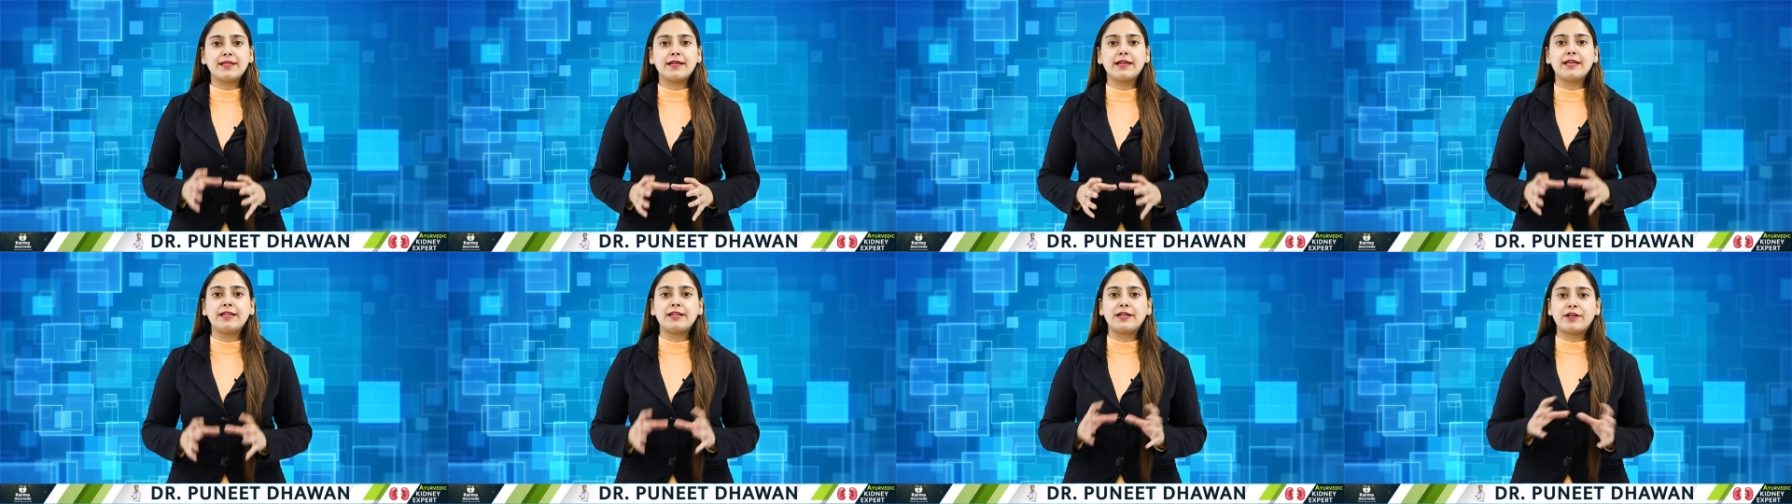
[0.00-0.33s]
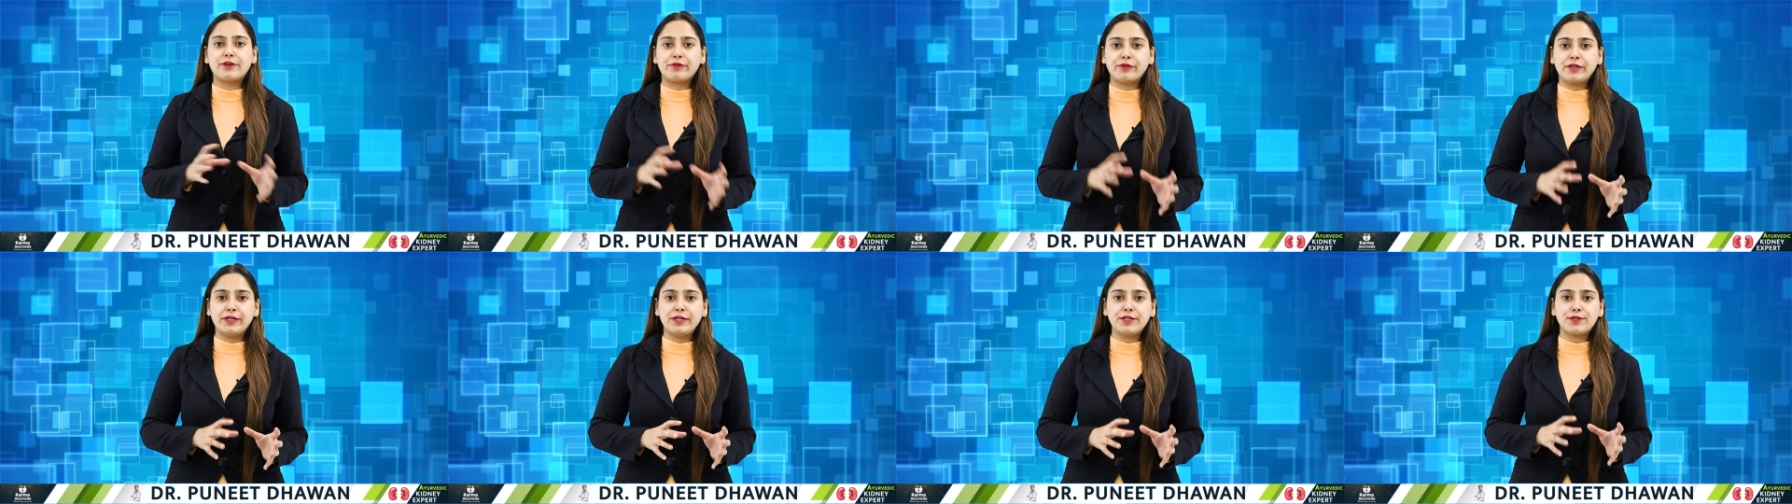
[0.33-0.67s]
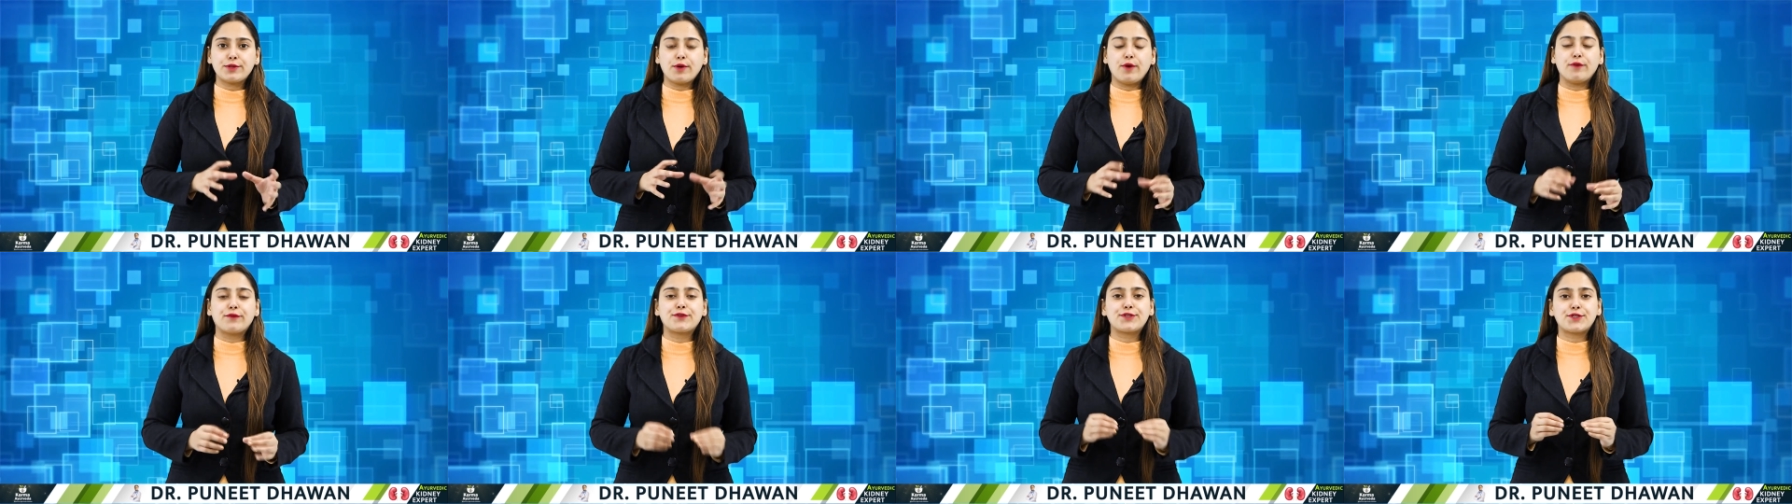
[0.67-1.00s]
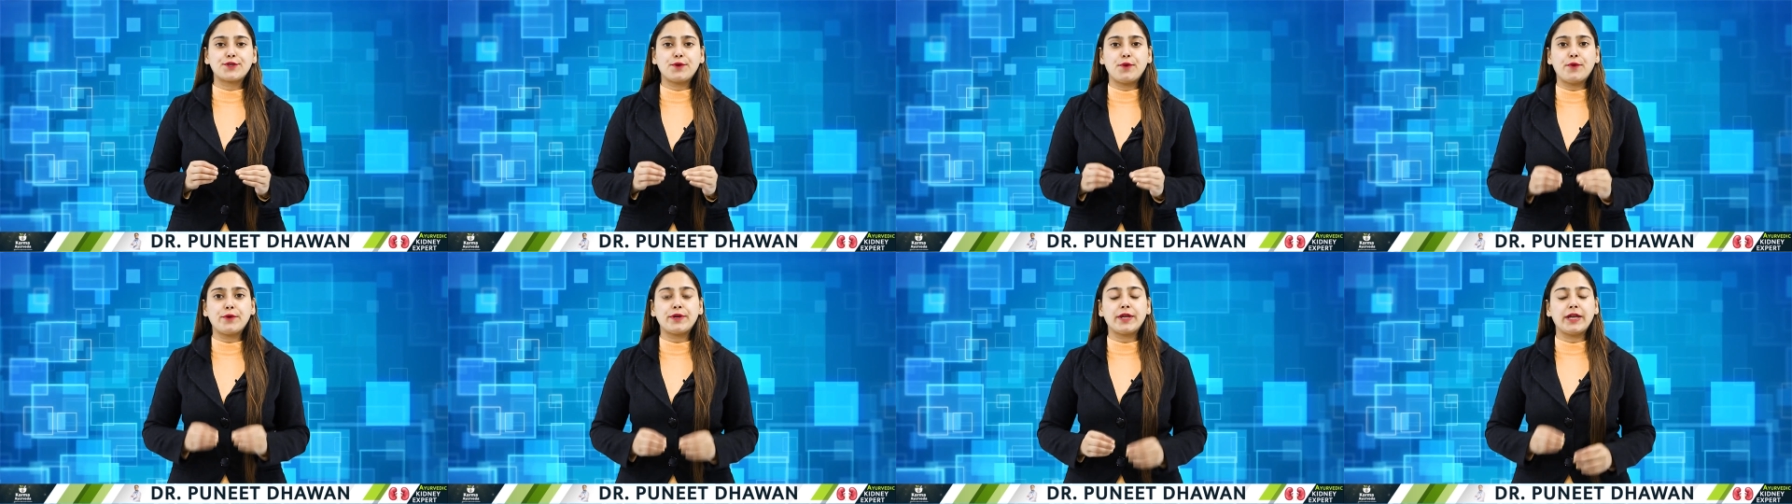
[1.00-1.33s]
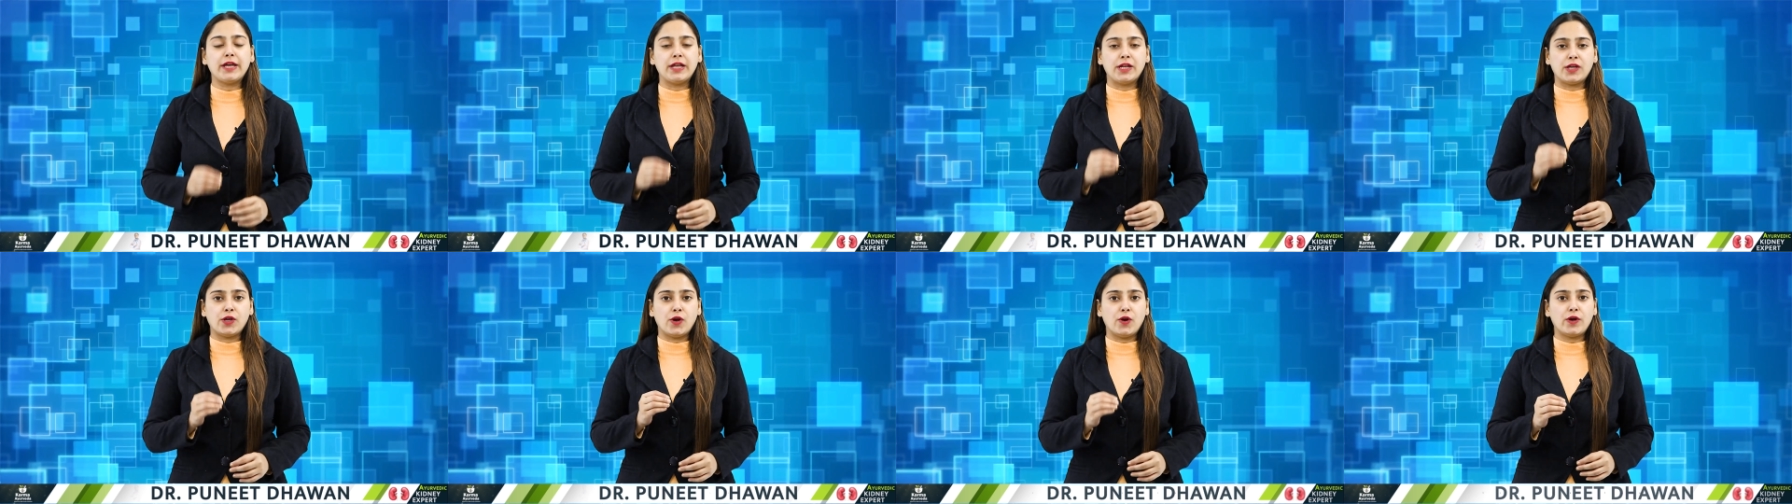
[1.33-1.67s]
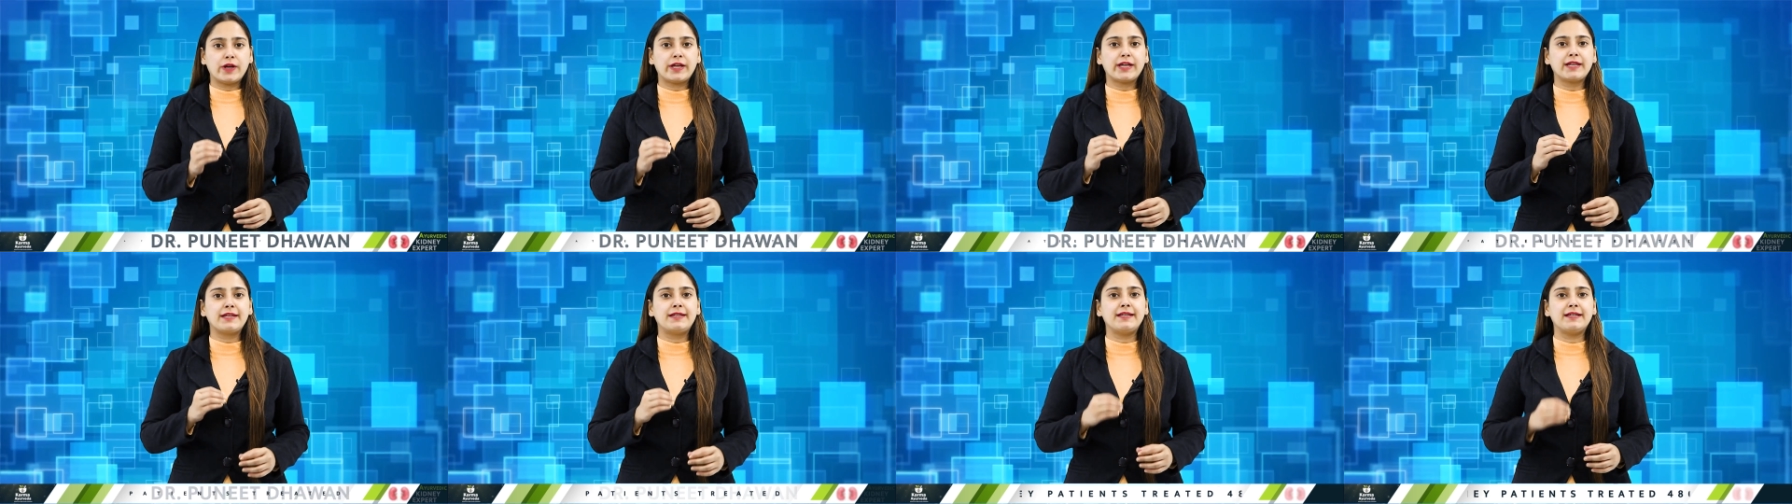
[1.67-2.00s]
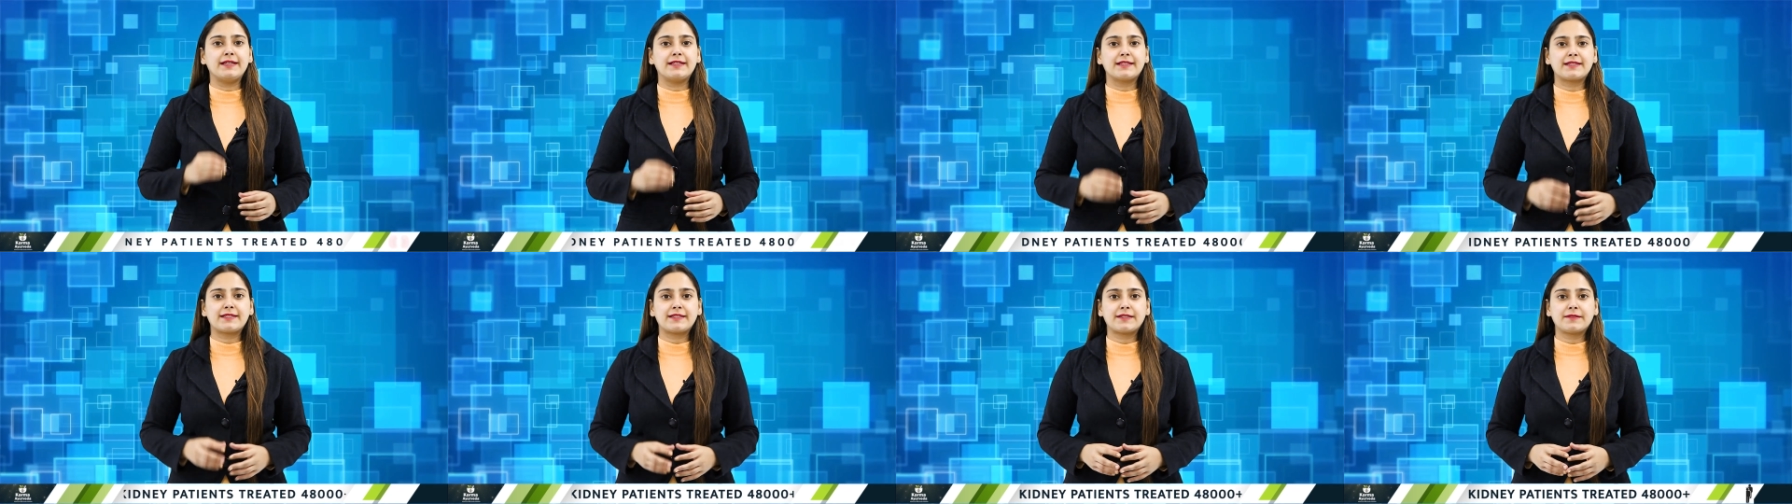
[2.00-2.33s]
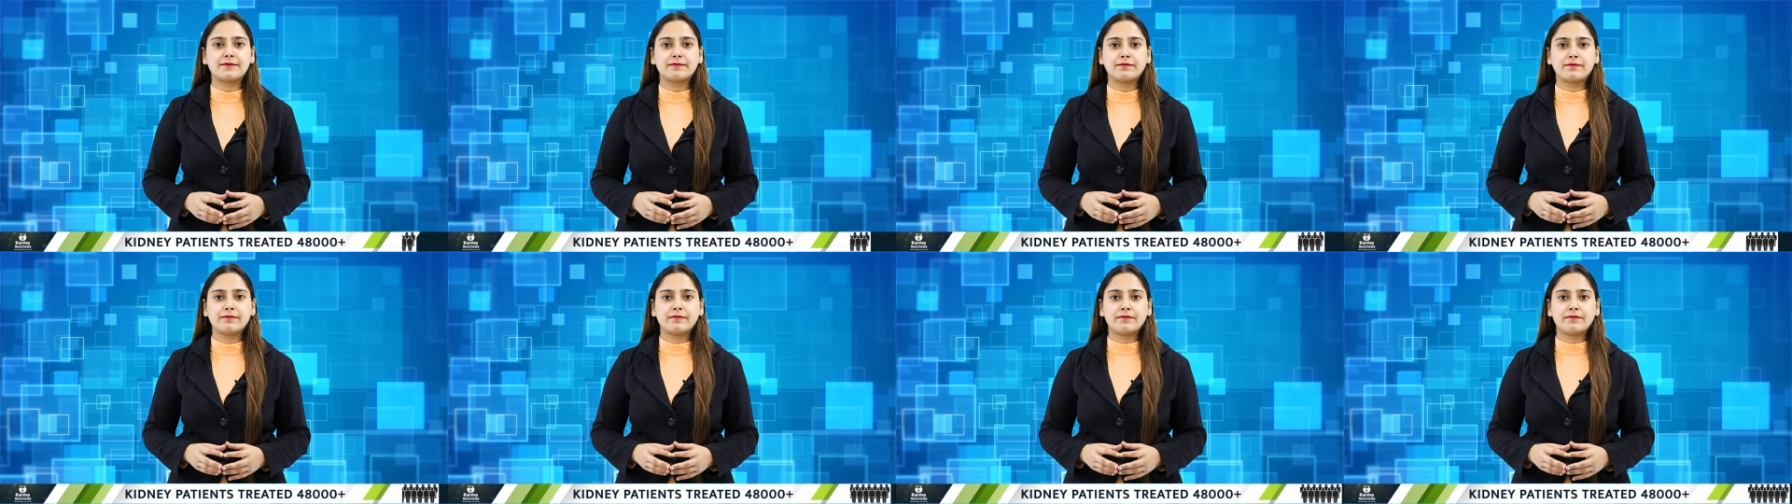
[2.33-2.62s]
in the increase of stone in your kidneys.